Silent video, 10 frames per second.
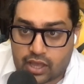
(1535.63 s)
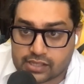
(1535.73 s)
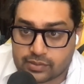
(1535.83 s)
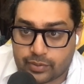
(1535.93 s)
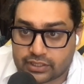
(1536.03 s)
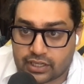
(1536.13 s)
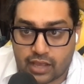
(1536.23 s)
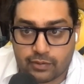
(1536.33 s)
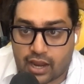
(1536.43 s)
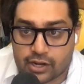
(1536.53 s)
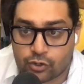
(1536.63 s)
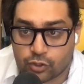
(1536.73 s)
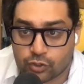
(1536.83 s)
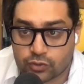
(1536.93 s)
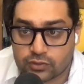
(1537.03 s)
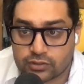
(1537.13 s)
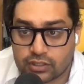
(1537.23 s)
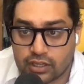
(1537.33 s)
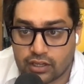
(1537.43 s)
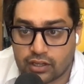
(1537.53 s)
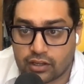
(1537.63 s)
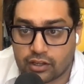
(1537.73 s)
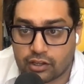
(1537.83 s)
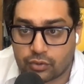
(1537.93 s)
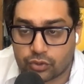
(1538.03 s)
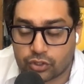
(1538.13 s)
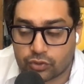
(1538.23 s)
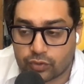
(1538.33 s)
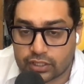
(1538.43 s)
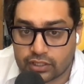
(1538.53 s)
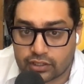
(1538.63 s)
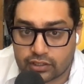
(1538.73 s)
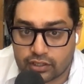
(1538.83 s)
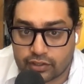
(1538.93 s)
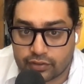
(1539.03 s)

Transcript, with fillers: as a patient i mean i don't know uh, you know whether